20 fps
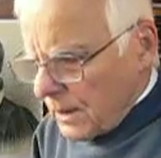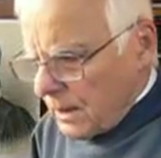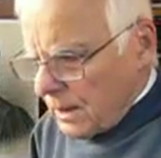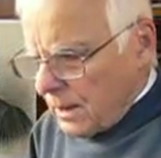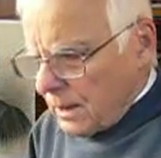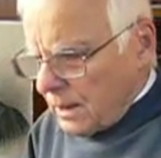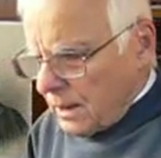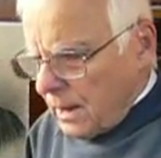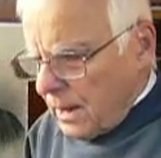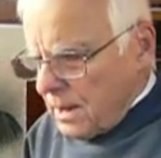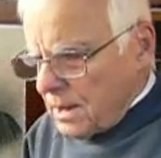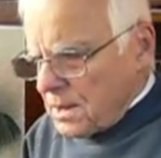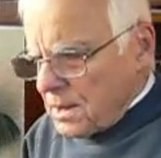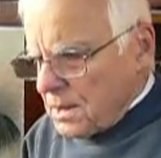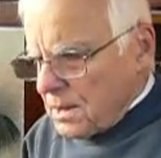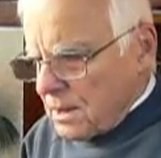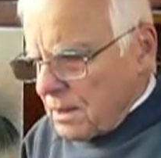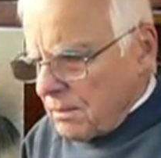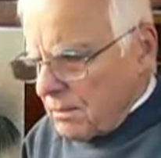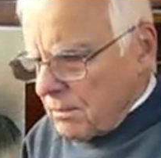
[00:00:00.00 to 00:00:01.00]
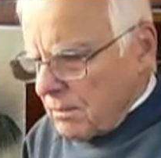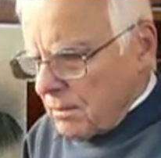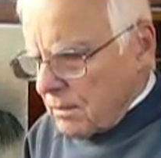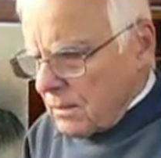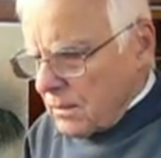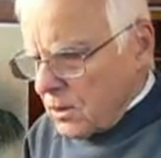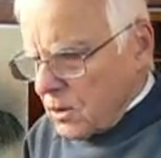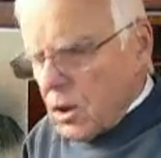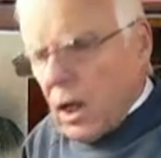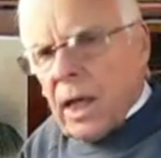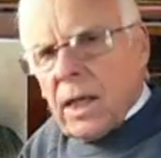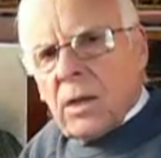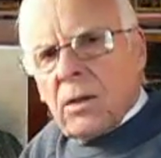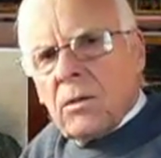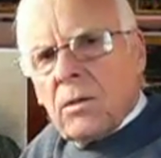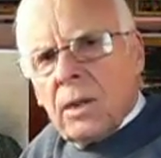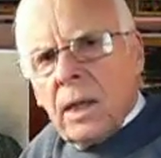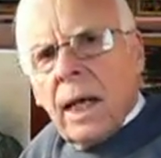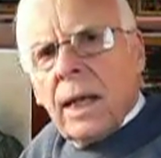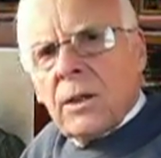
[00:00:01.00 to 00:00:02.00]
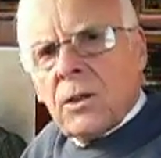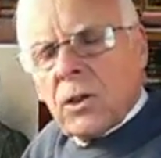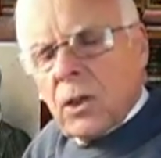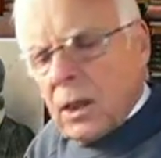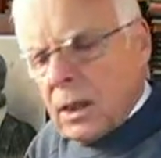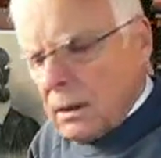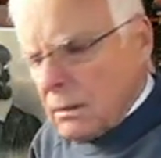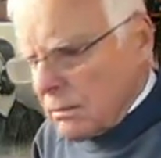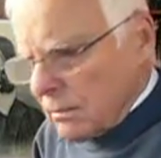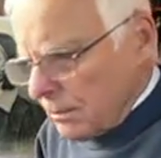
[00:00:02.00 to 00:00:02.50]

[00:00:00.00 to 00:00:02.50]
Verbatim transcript: uh, his triune nature,